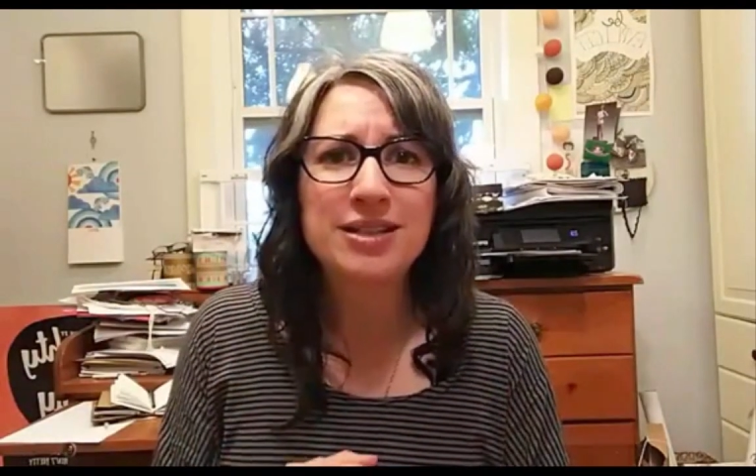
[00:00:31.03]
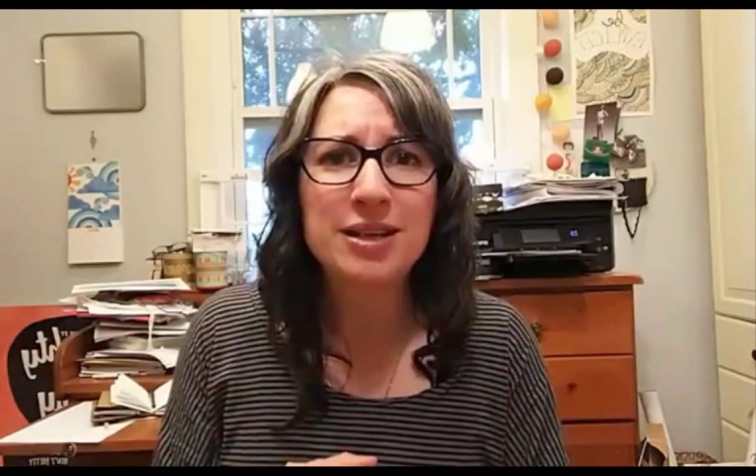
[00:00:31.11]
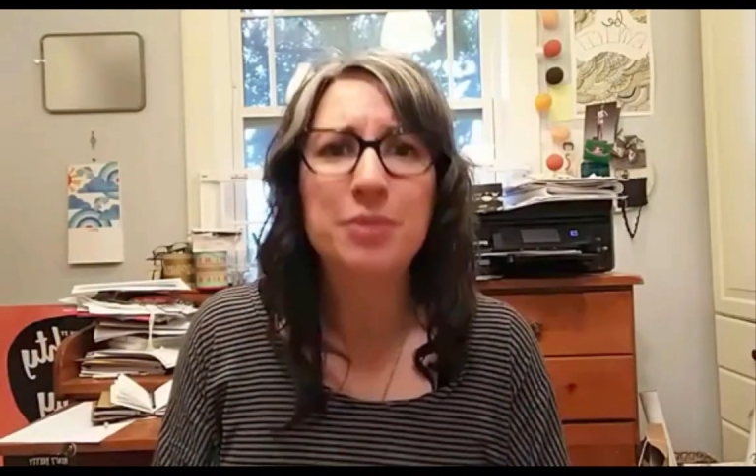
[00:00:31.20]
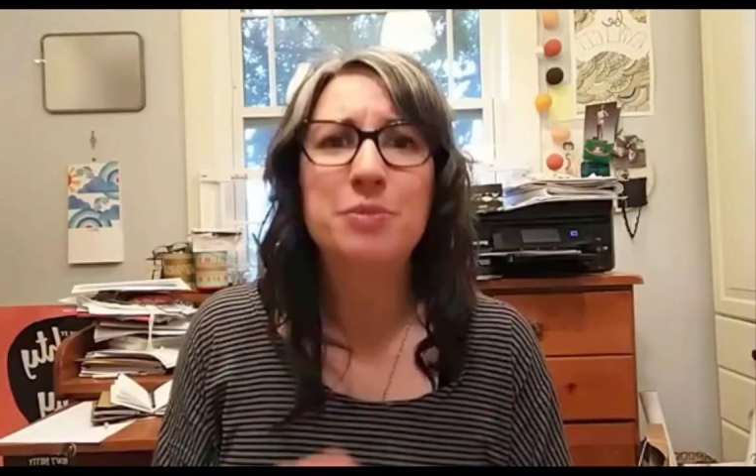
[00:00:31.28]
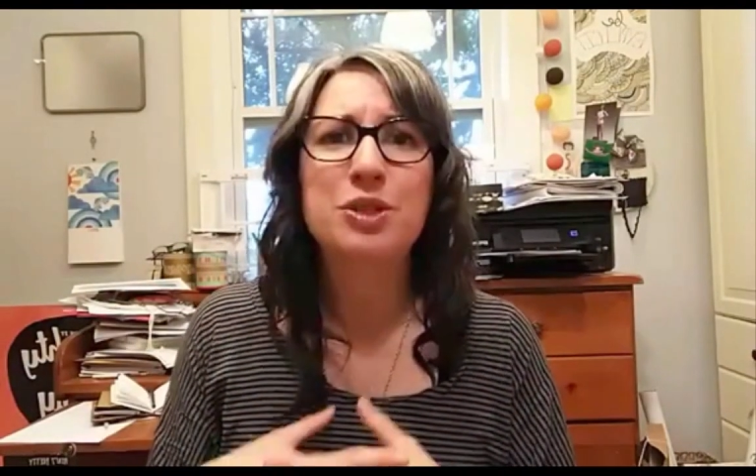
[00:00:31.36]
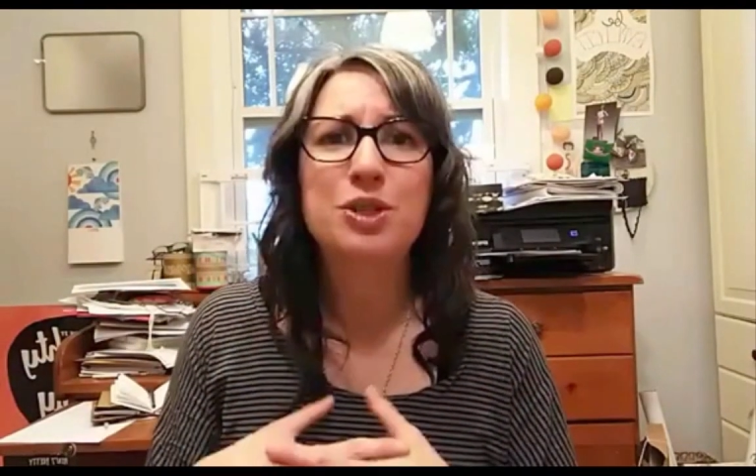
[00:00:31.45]

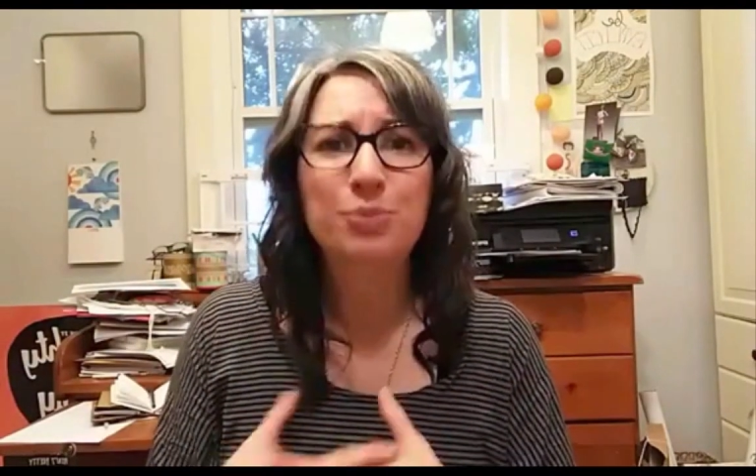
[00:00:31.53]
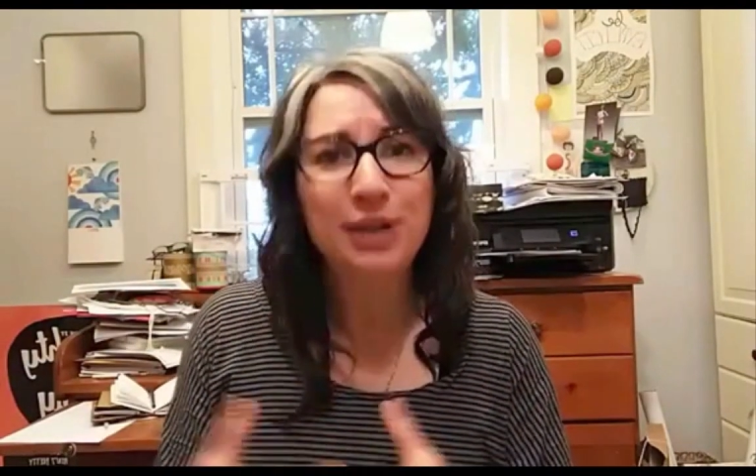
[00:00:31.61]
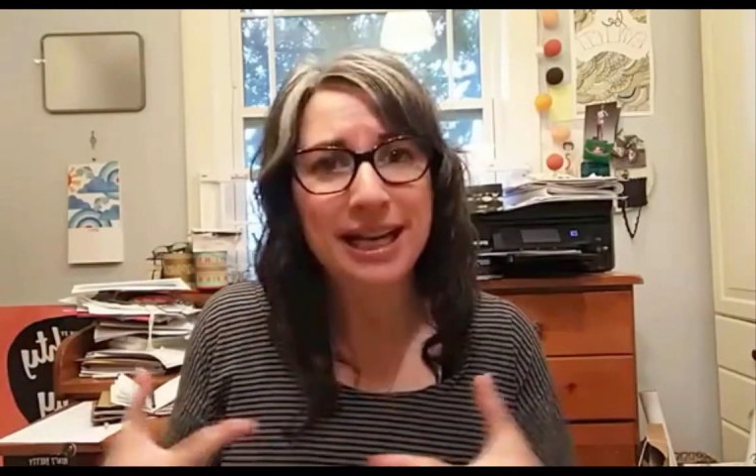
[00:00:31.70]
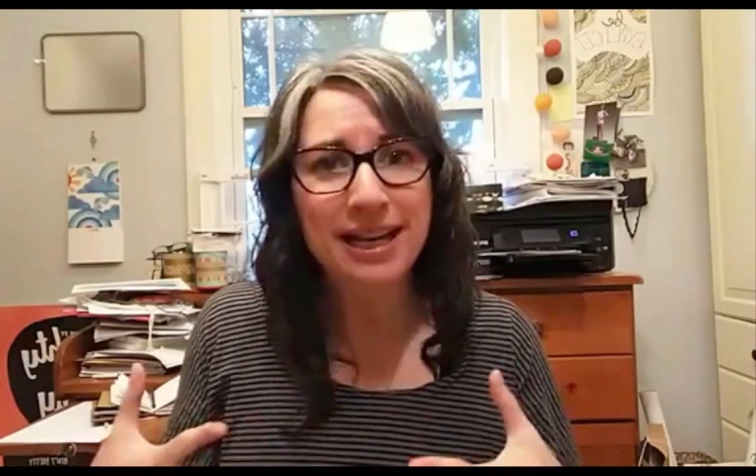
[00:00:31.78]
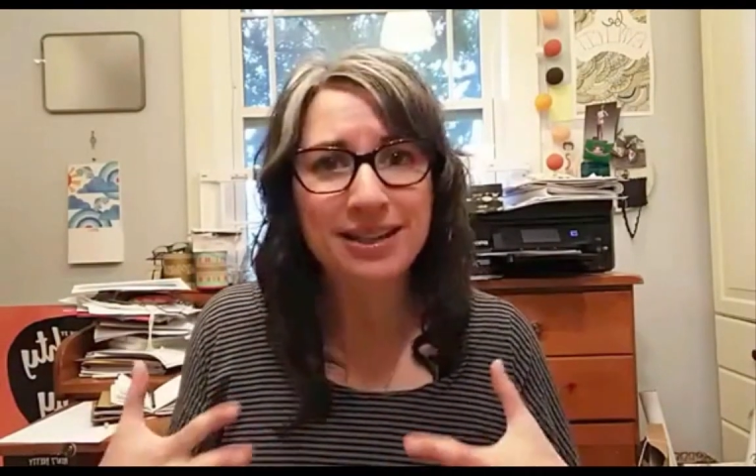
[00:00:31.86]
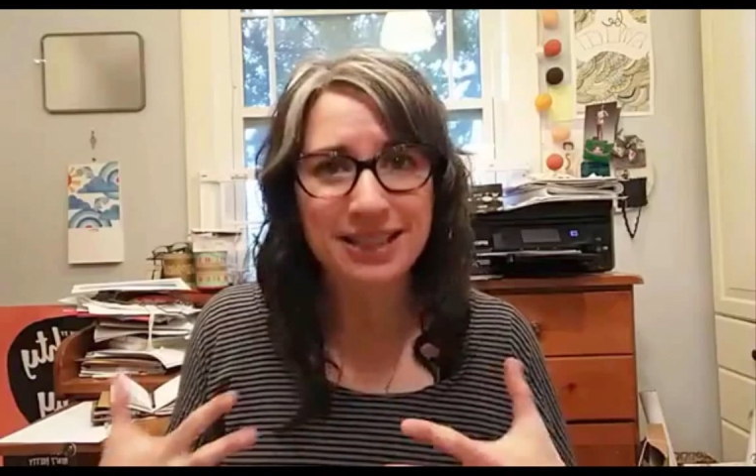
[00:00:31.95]
some
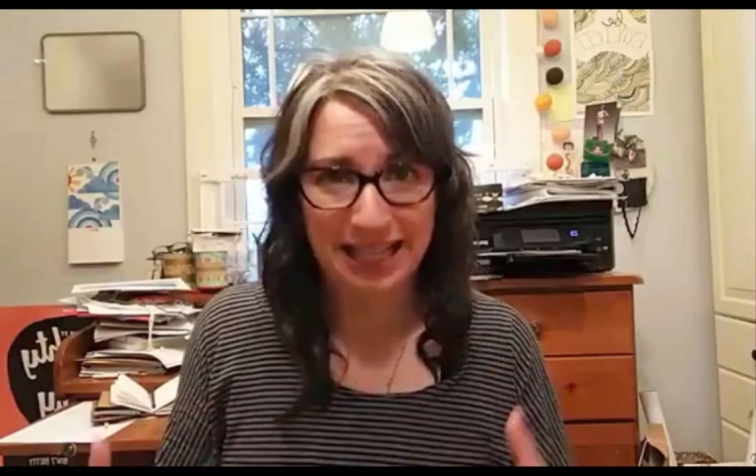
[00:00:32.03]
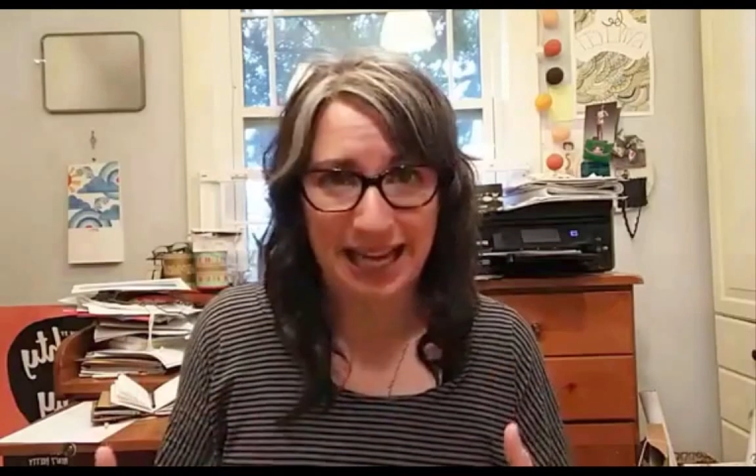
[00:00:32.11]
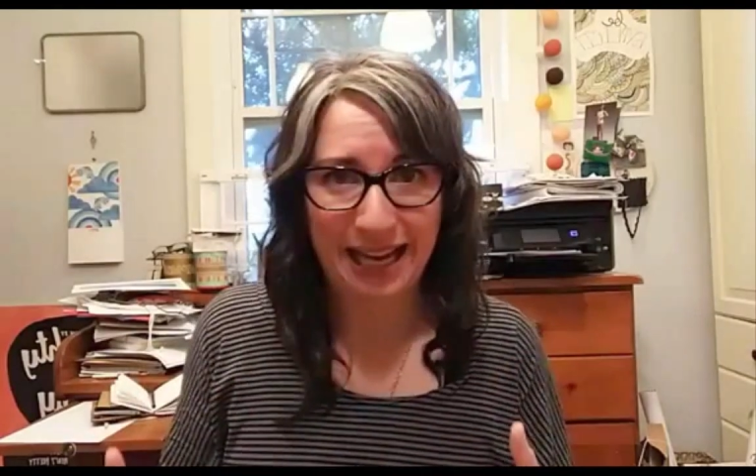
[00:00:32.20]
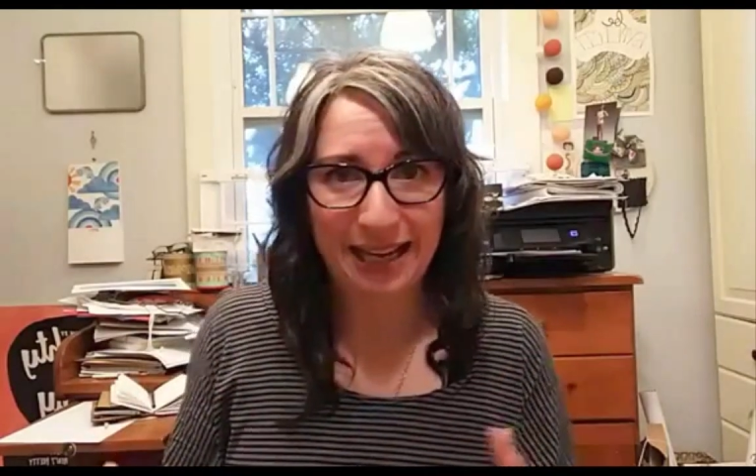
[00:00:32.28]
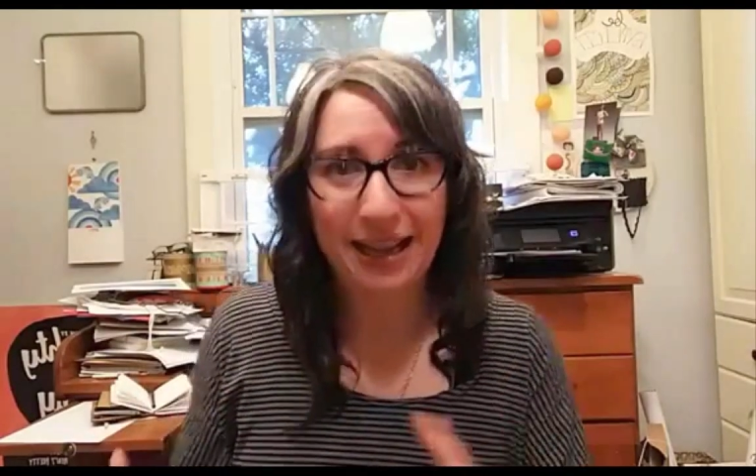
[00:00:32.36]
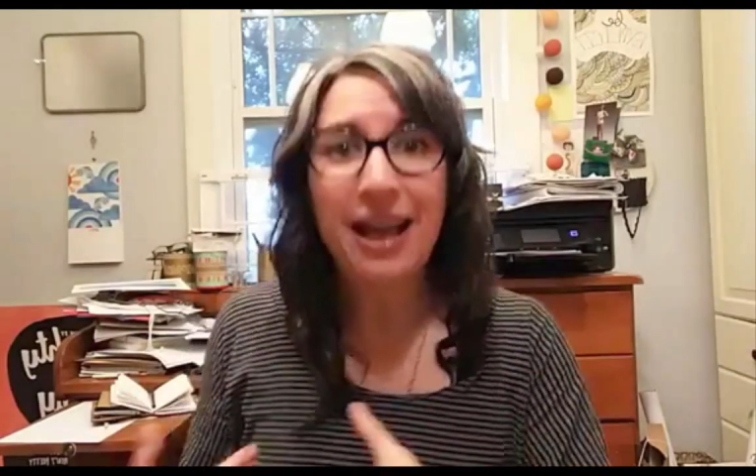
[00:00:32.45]
spring
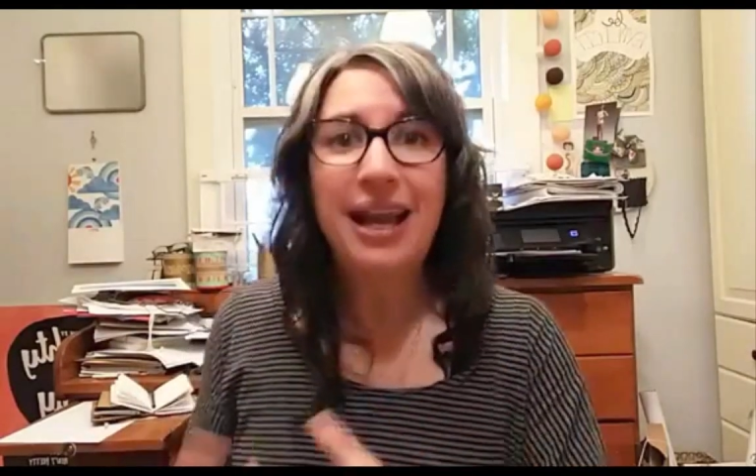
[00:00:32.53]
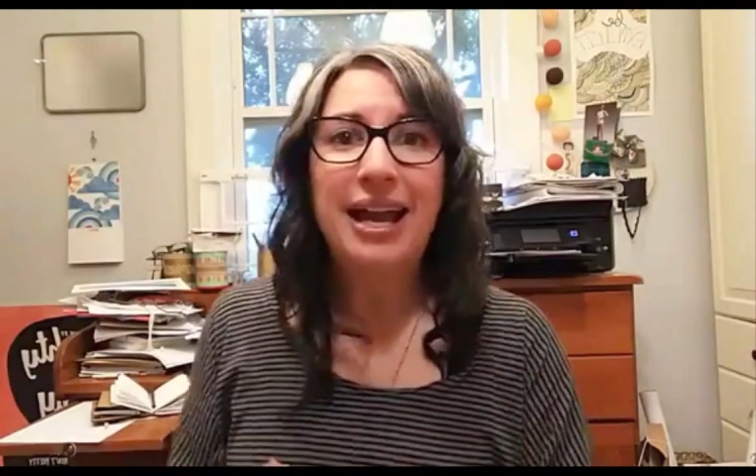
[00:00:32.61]
cleaning.